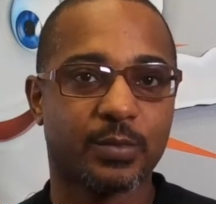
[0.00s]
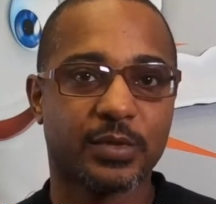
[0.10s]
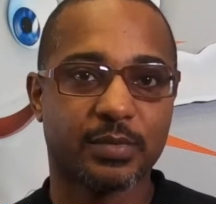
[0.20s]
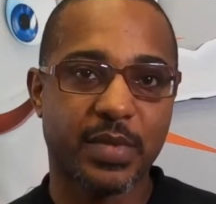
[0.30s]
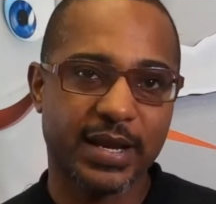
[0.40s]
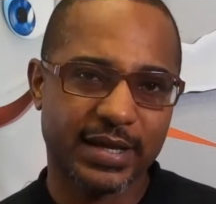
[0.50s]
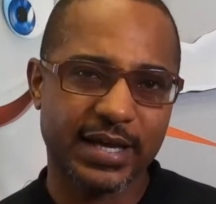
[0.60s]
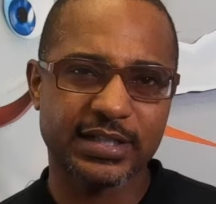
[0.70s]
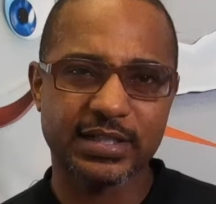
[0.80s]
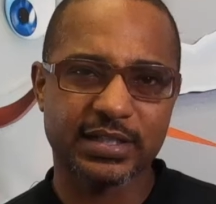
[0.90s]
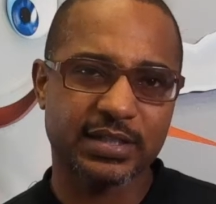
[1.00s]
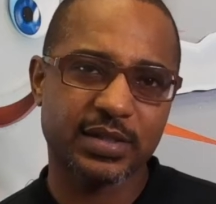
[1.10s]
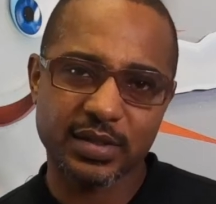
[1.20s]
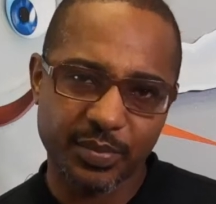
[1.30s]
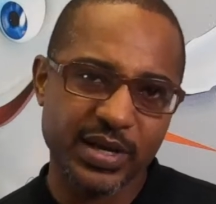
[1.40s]
The medication,
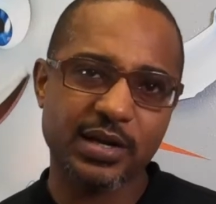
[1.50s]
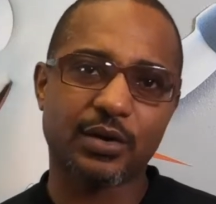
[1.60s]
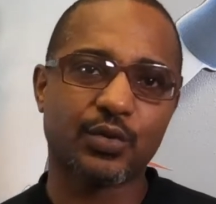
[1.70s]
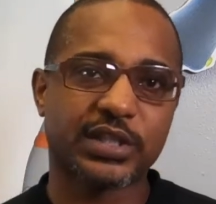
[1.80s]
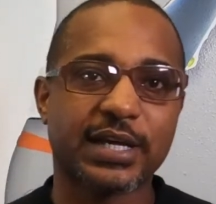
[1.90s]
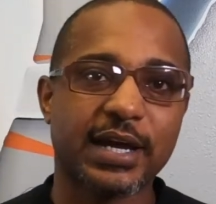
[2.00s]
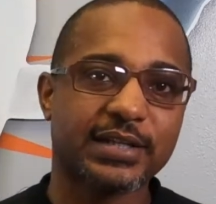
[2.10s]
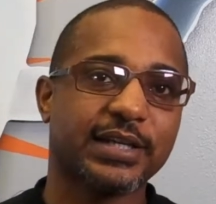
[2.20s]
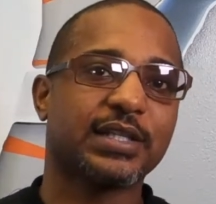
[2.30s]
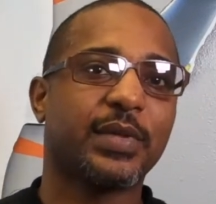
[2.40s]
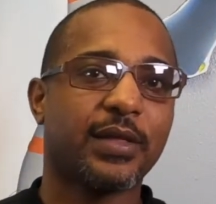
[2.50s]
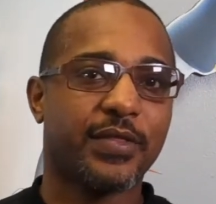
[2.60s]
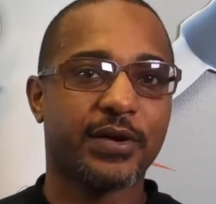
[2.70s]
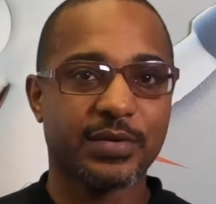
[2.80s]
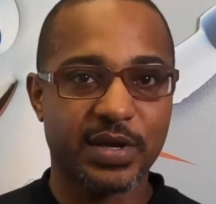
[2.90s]
depending on which kind, takes about
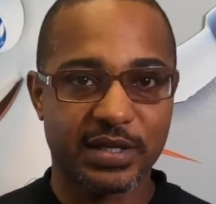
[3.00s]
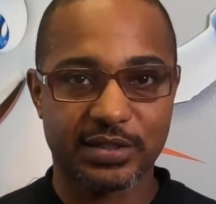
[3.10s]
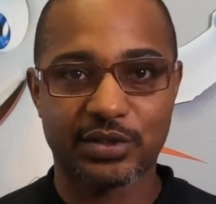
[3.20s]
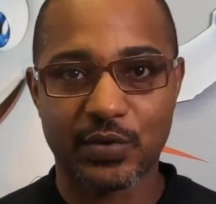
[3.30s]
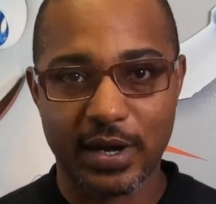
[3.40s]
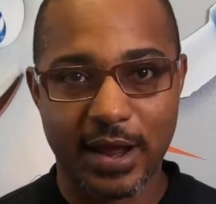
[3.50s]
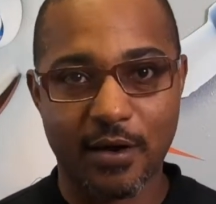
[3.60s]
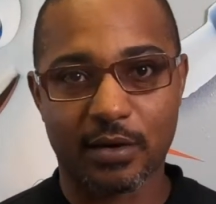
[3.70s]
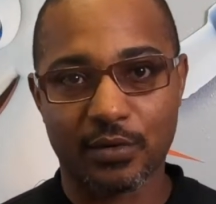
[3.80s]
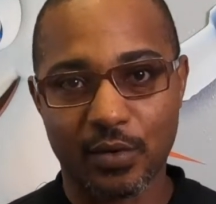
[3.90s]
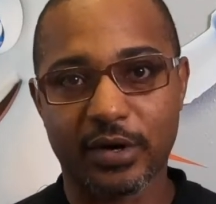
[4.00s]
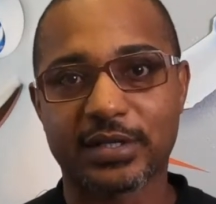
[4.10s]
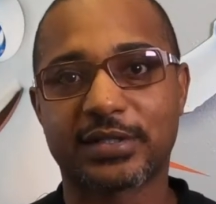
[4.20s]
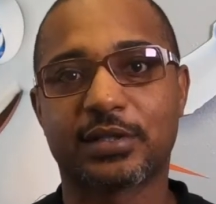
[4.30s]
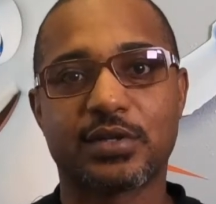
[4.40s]
30 minutes to an hour to work.
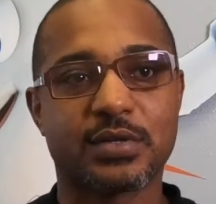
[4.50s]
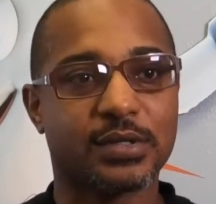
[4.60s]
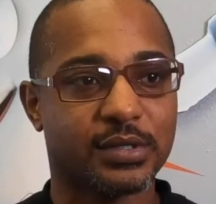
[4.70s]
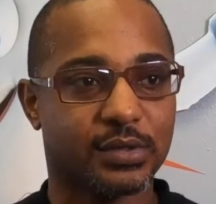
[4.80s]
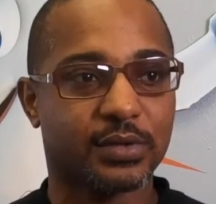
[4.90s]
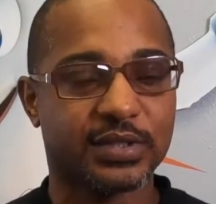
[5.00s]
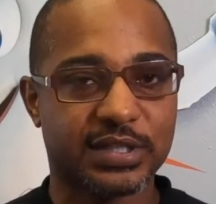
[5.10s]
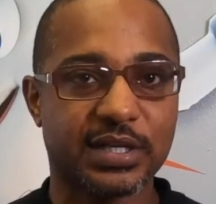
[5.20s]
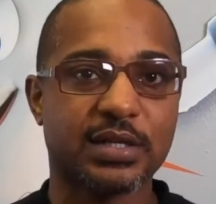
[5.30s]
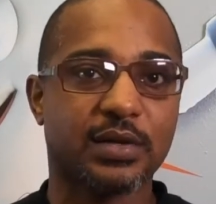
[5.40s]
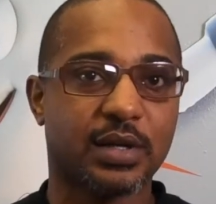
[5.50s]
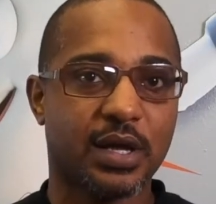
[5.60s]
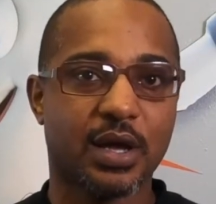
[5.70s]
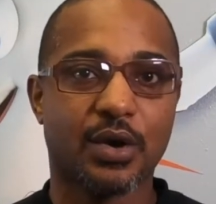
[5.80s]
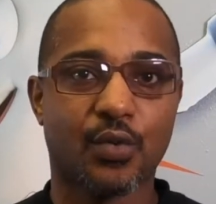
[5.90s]
So you'll sit in the
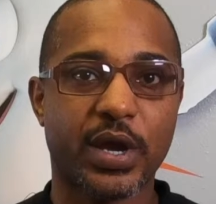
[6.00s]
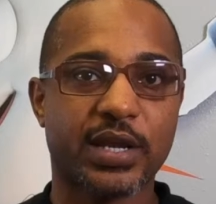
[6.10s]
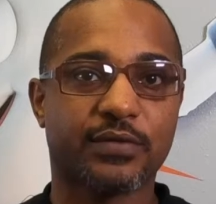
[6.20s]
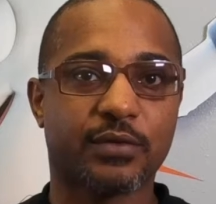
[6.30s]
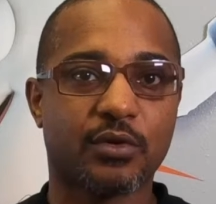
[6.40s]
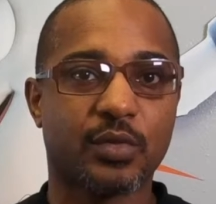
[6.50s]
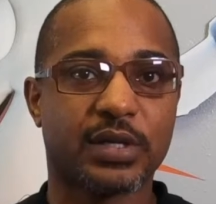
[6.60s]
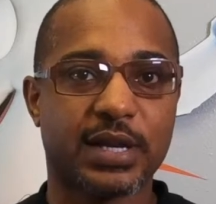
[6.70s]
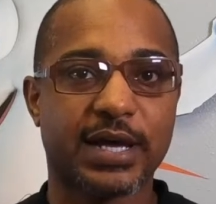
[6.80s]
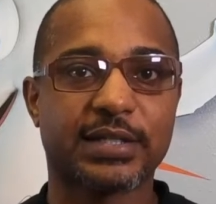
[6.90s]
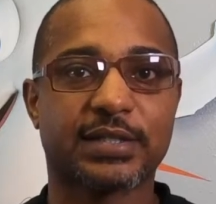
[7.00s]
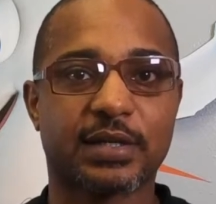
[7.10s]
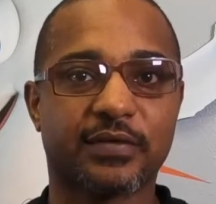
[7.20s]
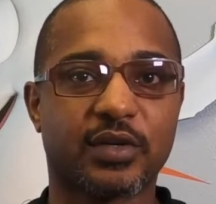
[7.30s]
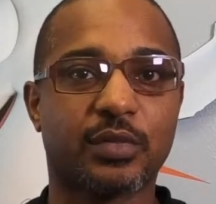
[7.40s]
waiting room, a nice,
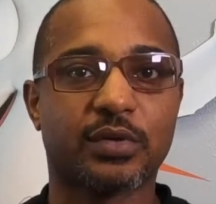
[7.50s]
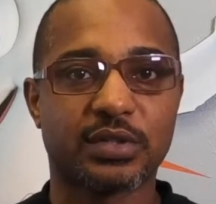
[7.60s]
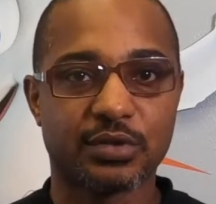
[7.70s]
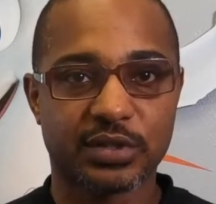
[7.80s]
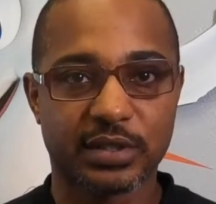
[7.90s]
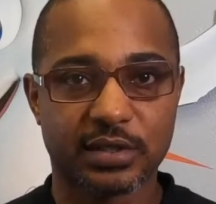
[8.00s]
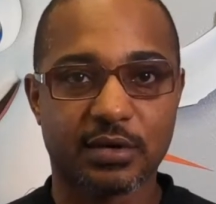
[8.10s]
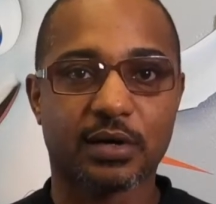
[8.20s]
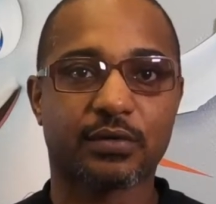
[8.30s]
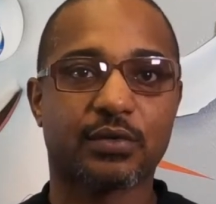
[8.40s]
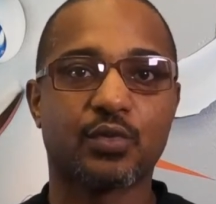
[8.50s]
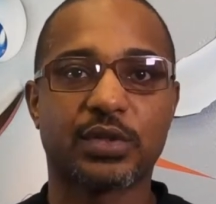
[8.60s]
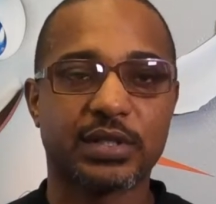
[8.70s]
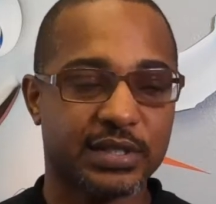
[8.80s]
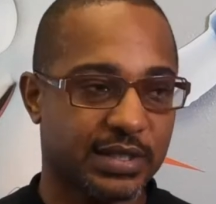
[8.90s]
comfortable, usually dark room
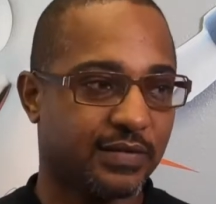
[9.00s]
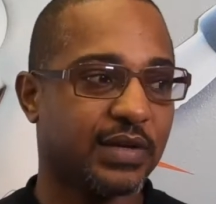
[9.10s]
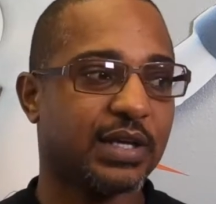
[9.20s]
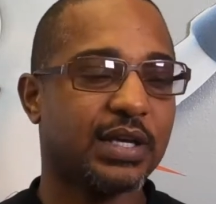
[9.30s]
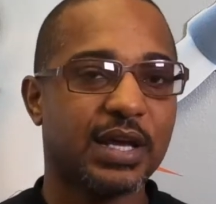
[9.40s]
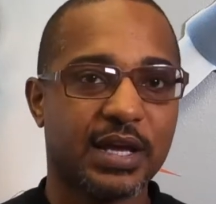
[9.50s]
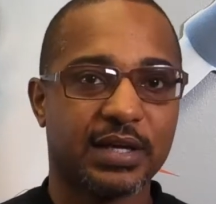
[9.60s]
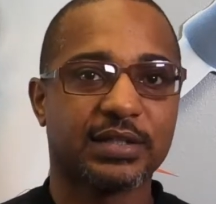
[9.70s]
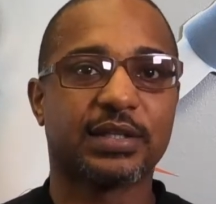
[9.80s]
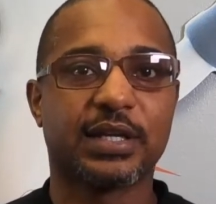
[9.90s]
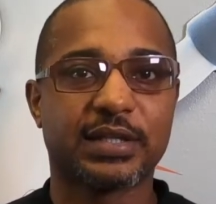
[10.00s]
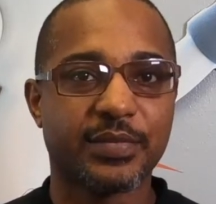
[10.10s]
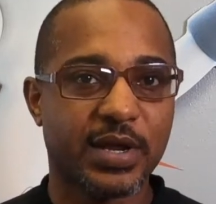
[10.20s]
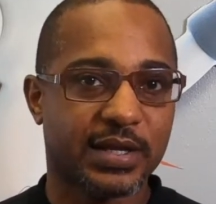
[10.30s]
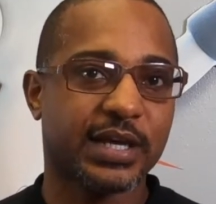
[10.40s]
with the TV, to let the
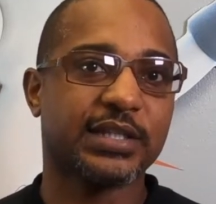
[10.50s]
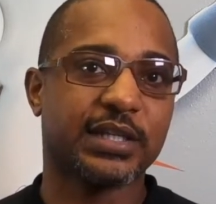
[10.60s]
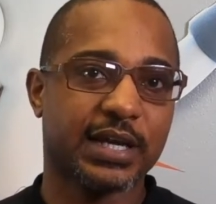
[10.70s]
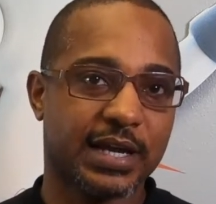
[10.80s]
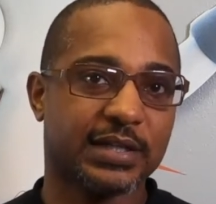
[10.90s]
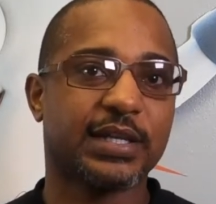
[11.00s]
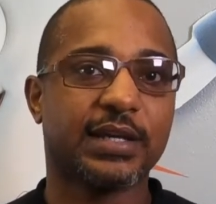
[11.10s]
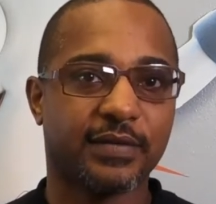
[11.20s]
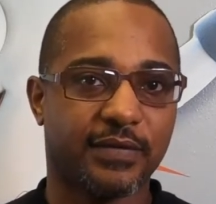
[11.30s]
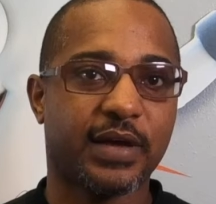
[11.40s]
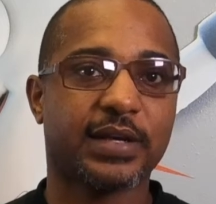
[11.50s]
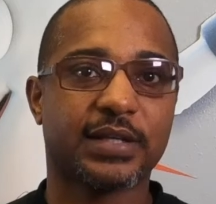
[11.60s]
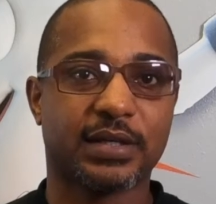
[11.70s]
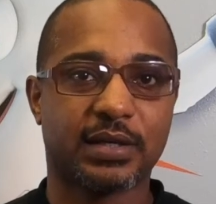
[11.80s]
medication kind of take effect.